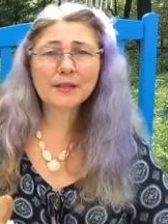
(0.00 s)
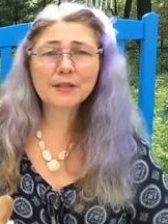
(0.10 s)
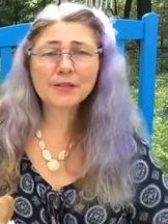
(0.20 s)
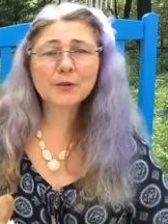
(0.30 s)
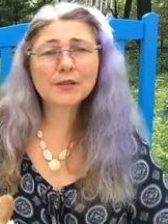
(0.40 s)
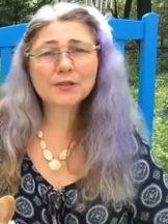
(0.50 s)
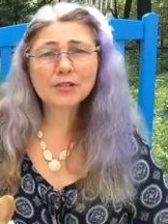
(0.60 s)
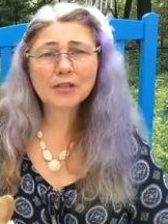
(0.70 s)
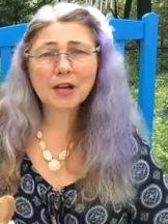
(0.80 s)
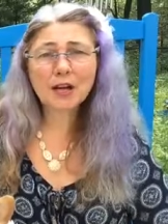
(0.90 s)
issue with his
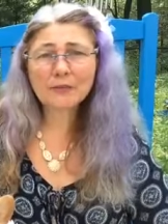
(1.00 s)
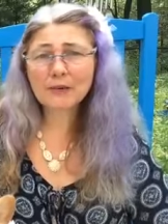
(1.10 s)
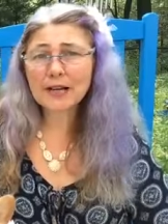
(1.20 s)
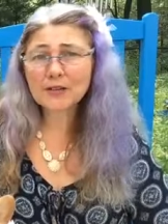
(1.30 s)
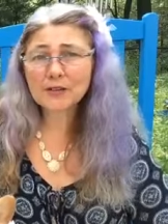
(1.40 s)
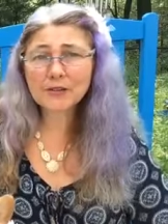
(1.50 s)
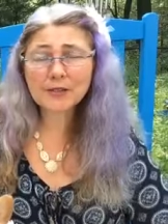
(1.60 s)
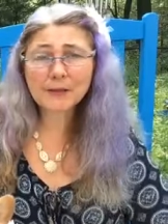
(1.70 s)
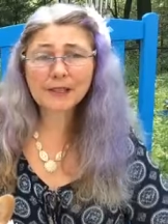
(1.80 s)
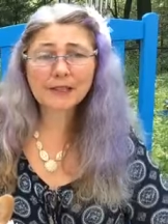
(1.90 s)
jaw, fracture or
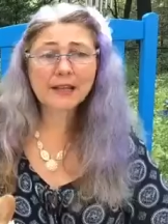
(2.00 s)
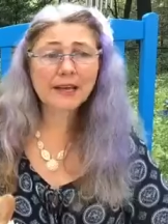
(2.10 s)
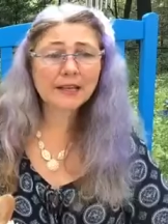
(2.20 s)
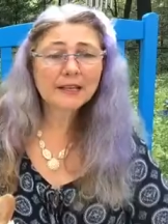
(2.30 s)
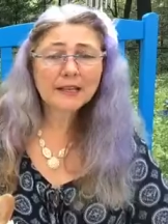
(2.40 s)
something like that,